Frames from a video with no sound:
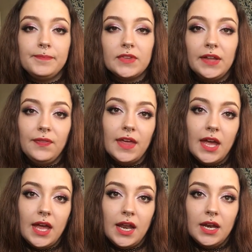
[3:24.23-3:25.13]
And
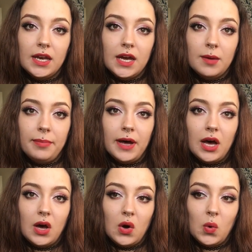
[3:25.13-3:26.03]
then
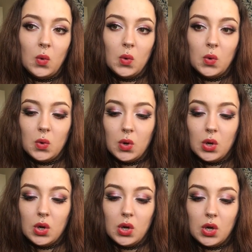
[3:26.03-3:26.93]
about
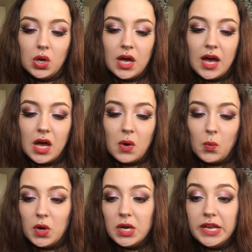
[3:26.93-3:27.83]

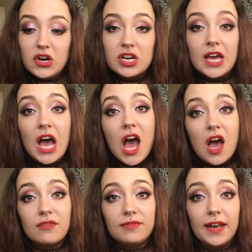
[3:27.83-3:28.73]
1.5 years
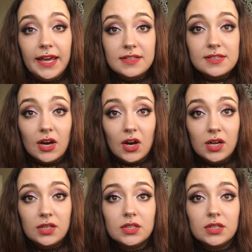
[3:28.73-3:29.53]
later